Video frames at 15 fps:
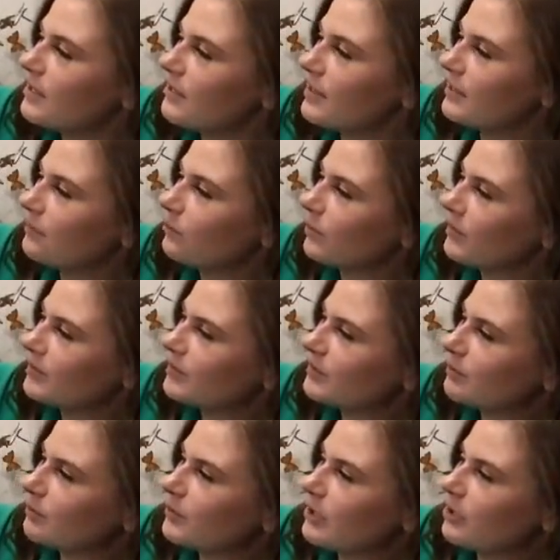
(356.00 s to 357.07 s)
Then one
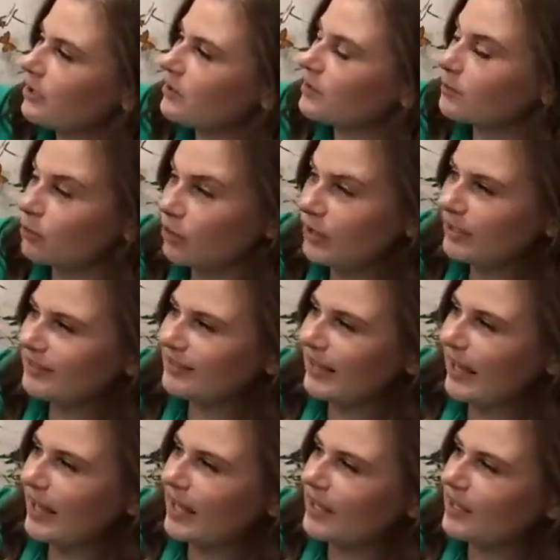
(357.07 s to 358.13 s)
spring, spring
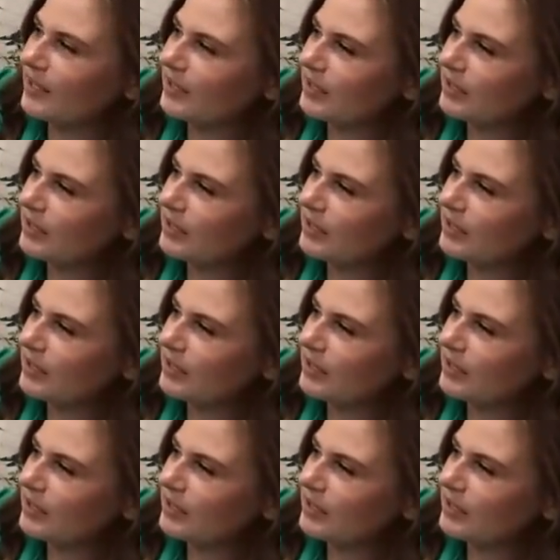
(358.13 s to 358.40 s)
day,